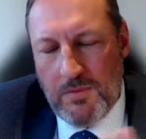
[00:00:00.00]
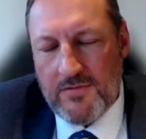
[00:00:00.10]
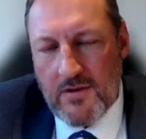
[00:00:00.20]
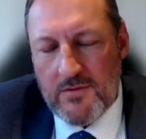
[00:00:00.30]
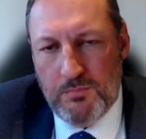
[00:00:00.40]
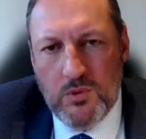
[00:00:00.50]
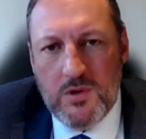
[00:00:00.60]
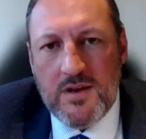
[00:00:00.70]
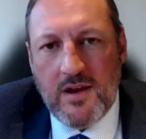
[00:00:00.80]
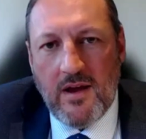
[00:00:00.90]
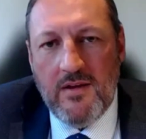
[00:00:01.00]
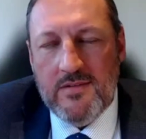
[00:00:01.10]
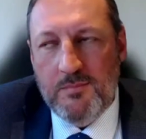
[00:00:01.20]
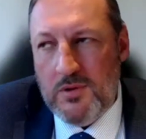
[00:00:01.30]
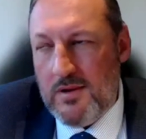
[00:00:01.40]
as far as bullion
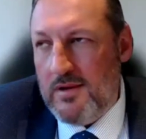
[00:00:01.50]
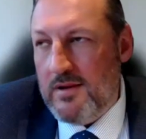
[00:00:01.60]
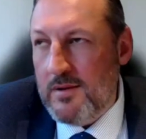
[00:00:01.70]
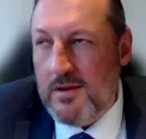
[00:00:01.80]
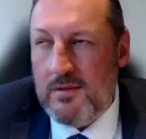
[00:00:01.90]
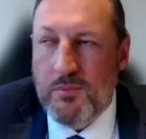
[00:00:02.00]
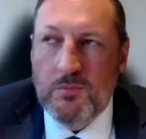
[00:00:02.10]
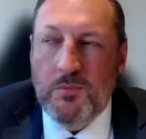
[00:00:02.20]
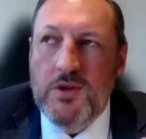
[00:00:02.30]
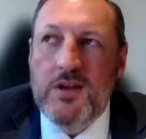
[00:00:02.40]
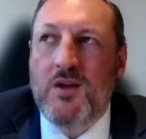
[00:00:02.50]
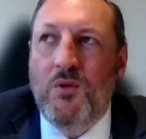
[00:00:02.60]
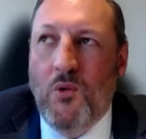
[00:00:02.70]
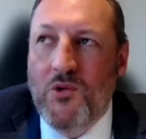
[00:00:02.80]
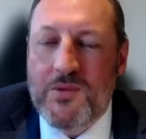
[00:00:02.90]
goes, bullion can
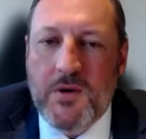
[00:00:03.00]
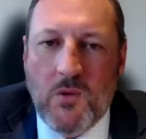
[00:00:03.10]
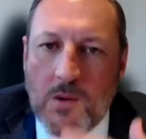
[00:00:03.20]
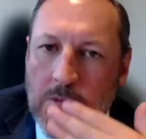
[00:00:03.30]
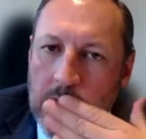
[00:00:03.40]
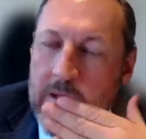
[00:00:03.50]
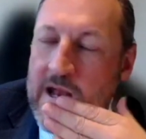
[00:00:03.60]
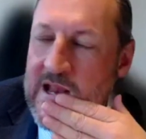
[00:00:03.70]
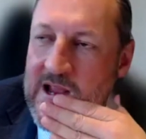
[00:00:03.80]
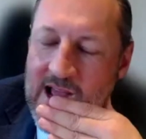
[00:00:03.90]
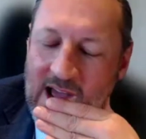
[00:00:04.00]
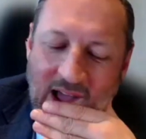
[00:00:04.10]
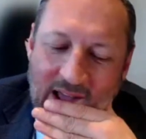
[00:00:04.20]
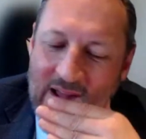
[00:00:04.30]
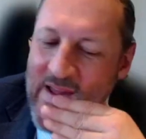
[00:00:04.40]
also be quite problematic.
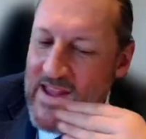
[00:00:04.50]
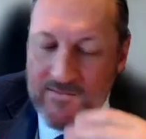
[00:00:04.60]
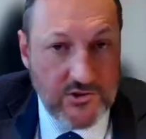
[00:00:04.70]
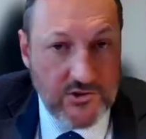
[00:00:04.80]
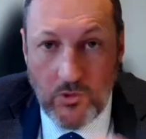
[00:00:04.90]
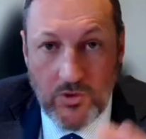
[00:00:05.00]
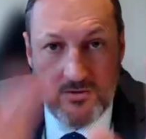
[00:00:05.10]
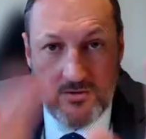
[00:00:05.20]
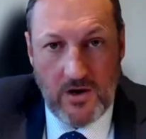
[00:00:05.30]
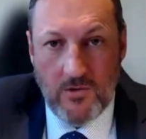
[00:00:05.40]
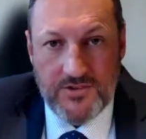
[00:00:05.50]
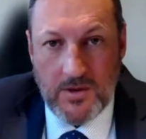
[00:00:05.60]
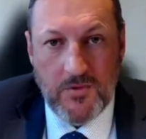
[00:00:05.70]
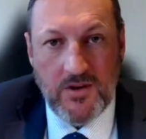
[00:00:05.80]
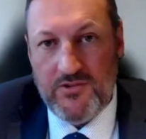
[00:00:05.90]
If it's stored at a vault
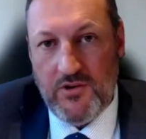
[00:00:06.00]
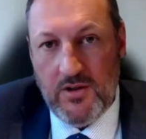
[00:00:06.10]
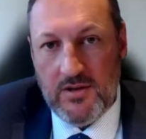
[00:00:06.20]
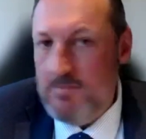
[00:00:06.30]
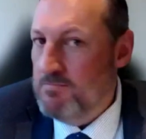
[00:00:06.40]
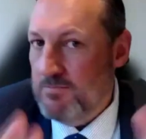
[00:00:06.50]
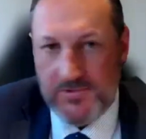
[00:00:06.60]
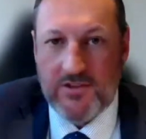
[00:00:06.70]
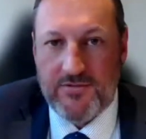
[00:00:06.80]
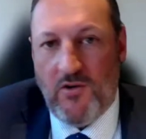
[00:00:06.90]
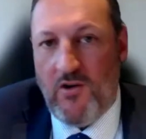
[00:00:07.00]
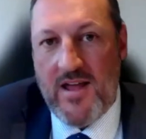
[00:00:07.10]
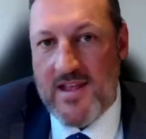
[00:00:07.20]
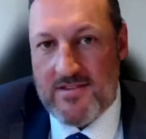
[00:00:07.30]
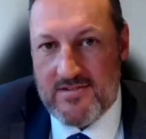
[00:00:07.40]
somewhere externally, that's
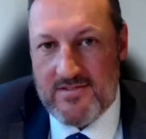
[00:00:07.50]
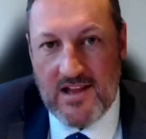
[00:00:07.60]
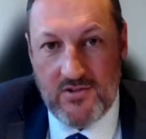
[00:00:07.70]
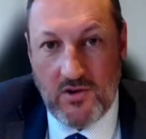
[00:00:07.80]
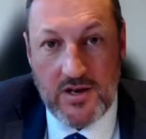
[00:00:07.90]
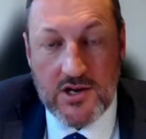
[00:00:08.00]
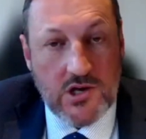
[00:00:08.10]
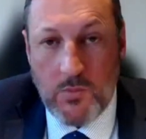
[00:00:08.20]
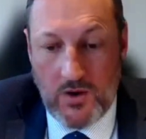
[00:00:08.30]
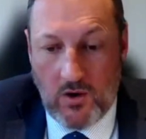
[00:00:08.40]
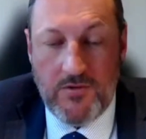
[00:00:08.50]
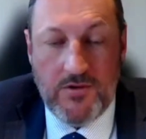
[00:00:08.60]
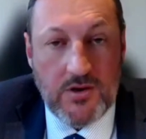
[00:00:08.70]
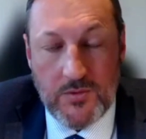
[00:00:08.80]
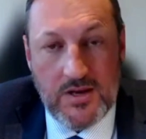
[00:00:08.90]
fine. That's not an issue. We
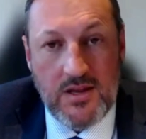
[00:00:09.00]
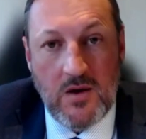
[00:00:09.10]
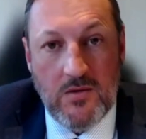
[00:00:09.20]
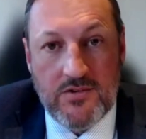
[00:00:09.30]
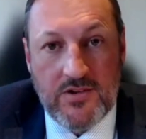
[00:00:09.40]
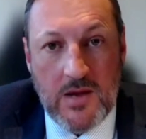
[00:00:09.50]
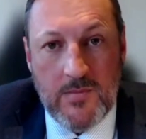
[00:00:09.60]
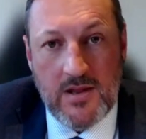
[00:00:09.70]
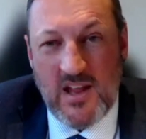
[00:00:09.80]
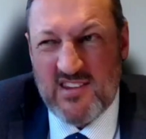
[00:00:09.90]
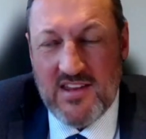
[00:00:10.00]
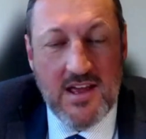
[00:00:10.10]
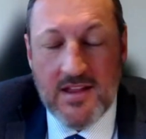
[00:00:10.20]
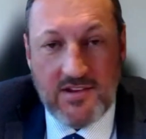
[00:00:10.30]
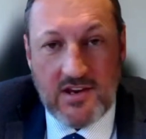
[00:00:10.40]
obviously will need a year-end statement, and that's
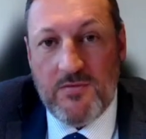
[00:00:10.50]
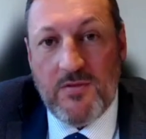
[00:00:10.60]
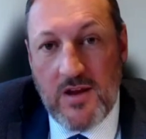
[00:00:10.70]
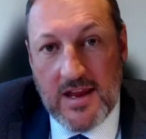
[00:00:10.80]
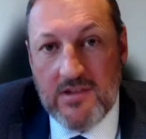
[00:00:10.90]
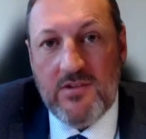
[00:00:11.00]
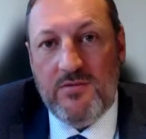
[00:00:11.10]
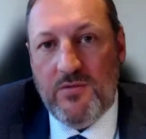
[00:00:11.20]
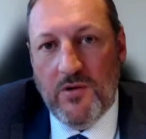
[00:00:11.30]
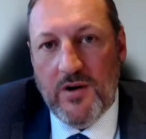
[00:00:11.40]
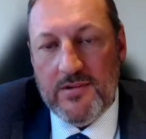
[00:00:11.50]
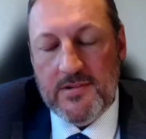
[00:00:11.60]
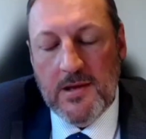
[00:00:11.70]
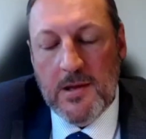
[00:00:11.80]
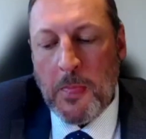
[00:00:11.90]
actually very easy for us.